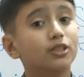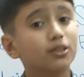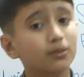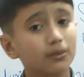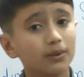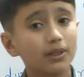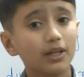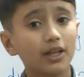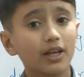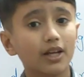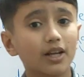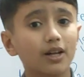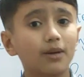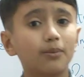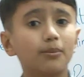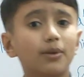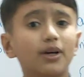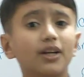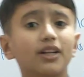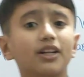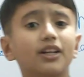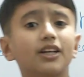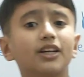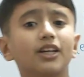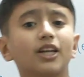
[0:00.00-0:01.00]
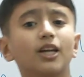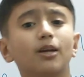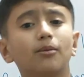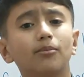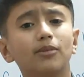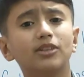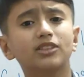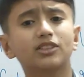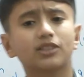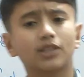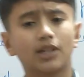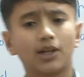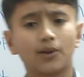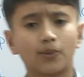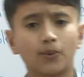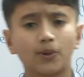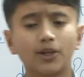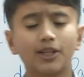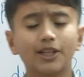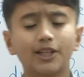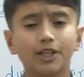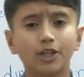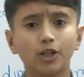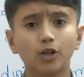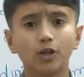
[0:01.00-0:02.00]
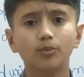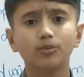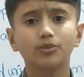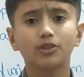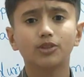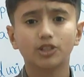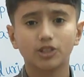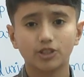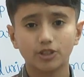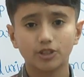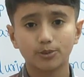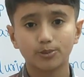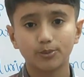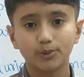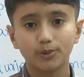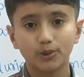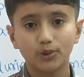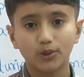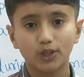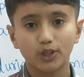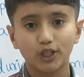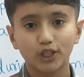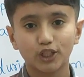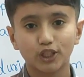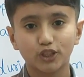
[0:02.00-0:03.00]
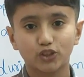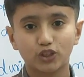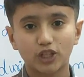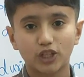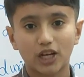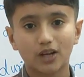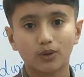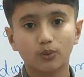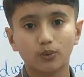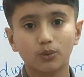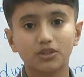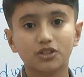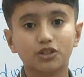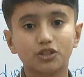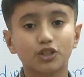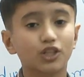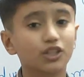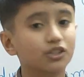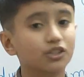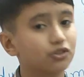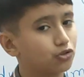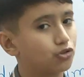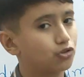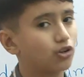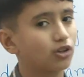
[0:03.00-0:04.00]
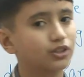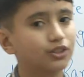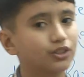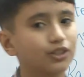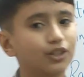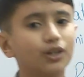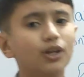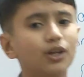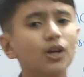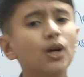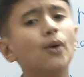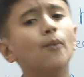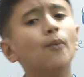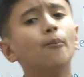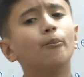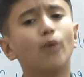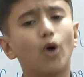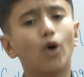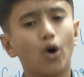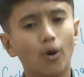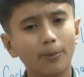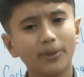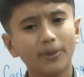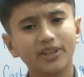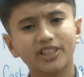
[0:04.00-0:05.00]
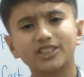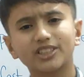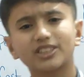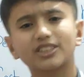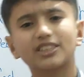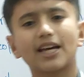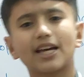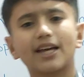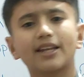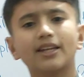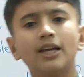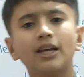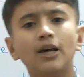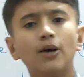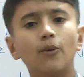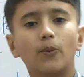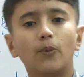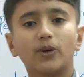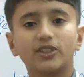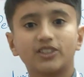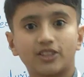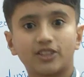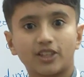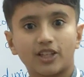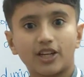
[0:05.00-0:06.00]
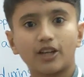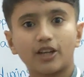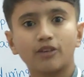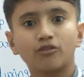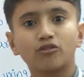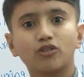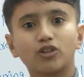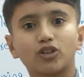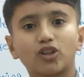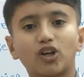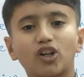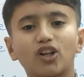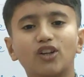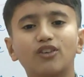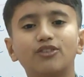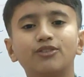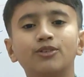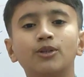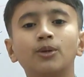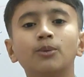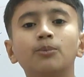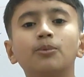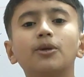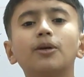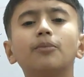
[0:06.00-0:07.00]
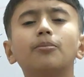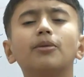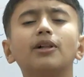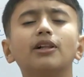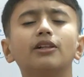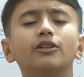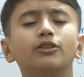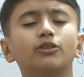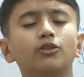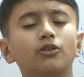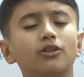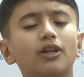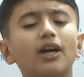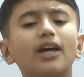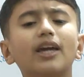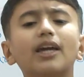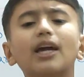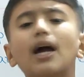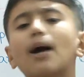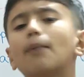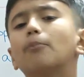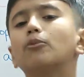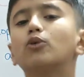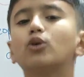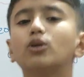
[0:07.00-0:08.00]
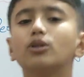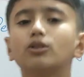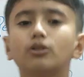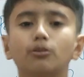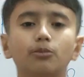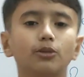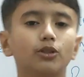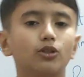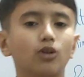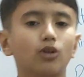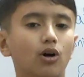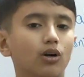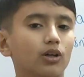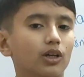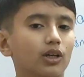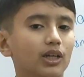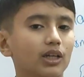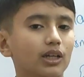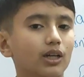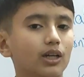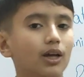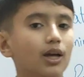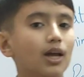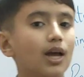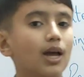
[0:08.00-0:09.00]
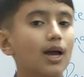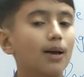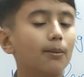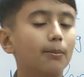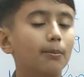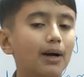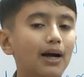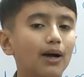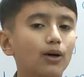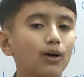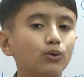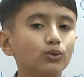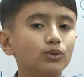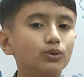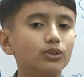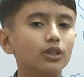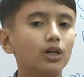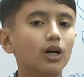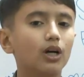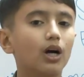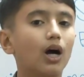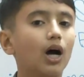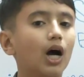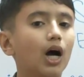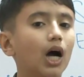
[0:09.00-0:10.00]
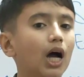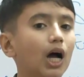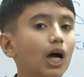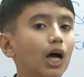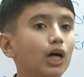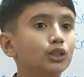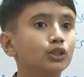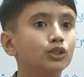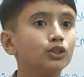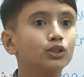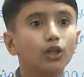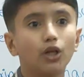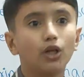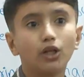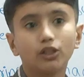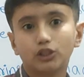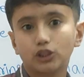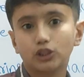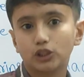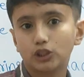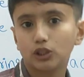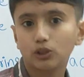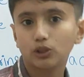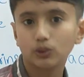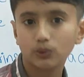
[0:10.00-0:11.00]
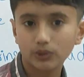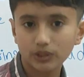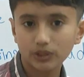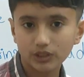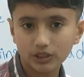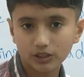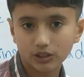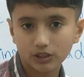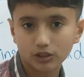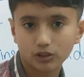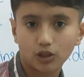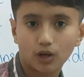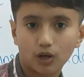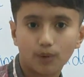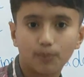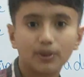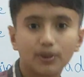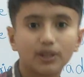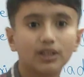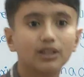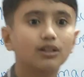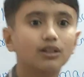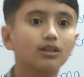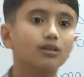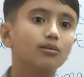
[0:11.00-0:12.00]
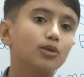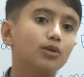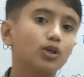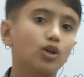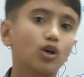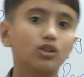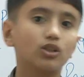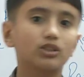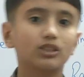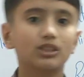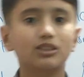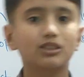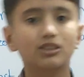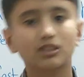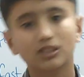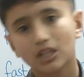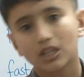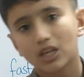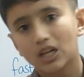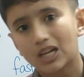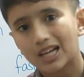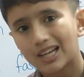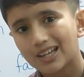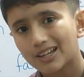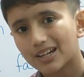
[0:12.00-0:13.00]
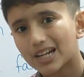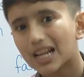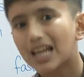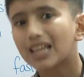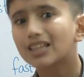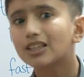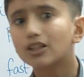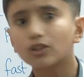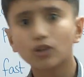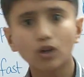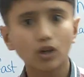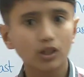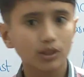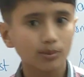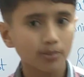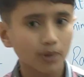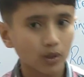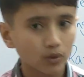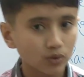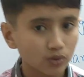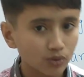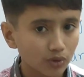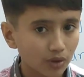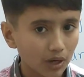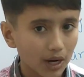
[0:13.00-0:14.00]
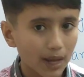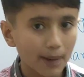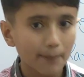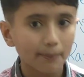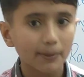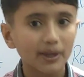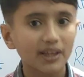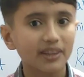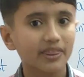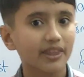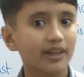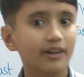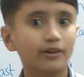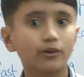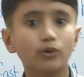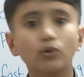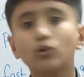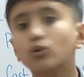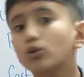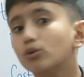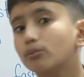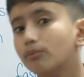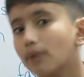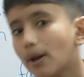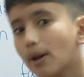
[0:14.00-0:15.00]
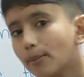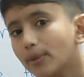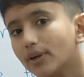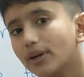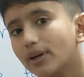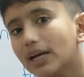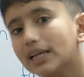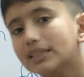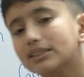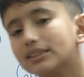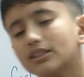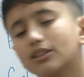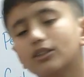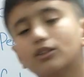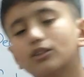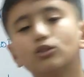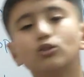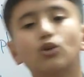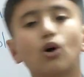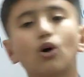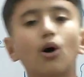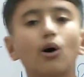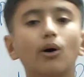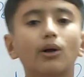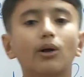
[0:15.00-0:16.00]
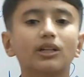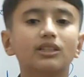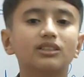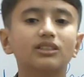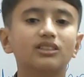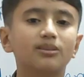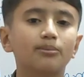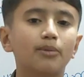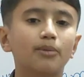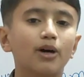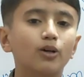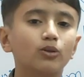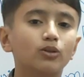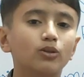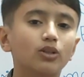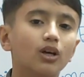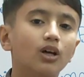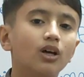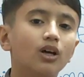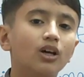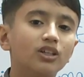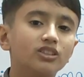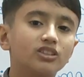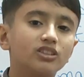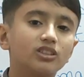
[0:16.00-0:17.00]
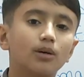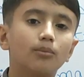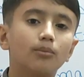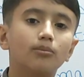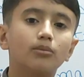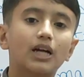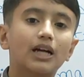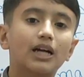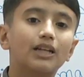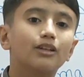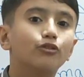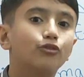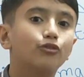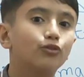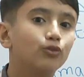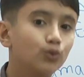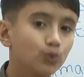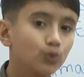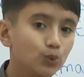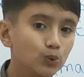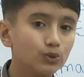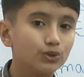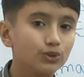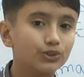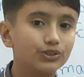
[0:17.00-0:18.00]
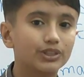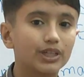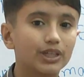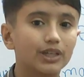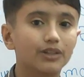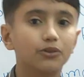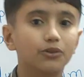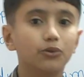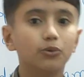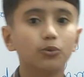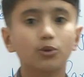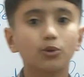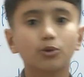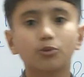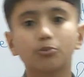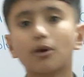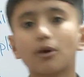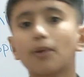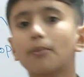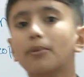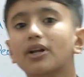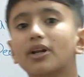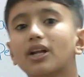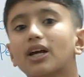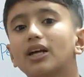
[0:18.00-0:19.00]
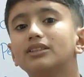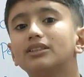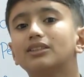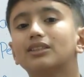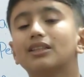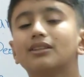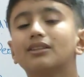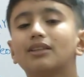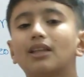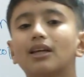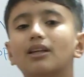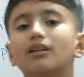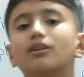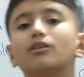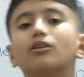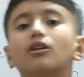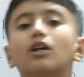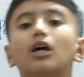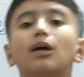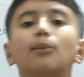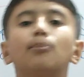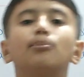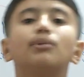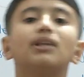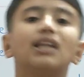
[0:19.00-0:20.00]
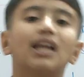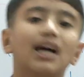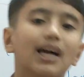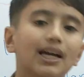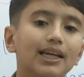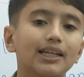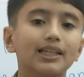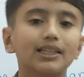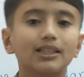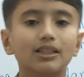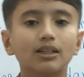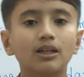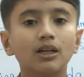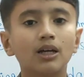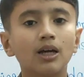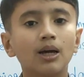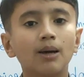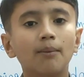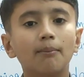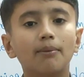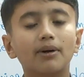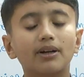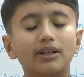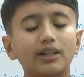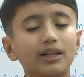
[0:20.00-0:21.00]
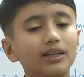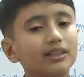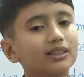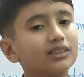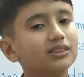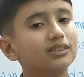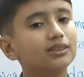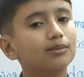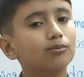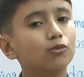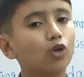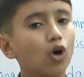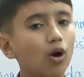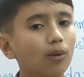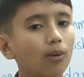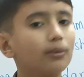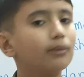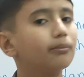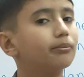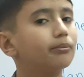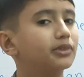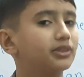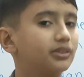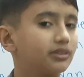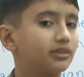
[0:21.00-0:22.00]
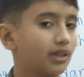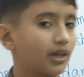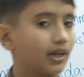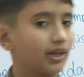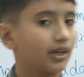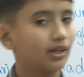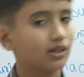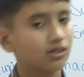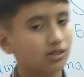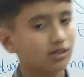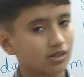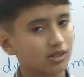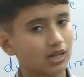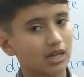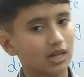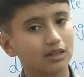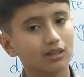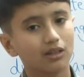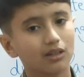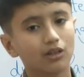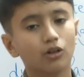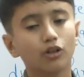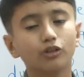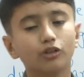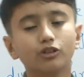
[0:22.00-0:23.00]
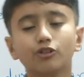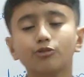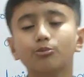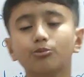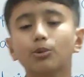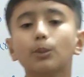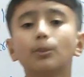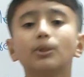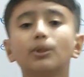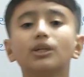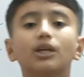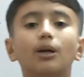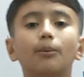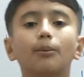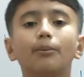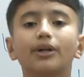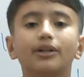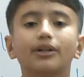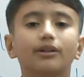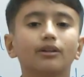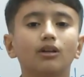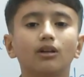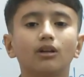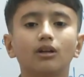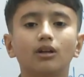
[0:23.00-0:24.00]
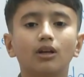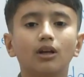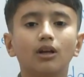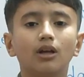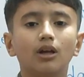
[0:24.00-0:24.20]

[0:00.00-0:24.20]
Bismillah ar-Rahman ar-Rahim. Assalamu alaikum. This is your English language instructor Muhammad Hasnain once again with all of you people. Today I'm going to be talking about a not so easy topic, because it's rather not about grammar that you could memorize it, nor it's about some kind of rules that you would memorize and then apply it, but rather some common mistakes that lots of people commit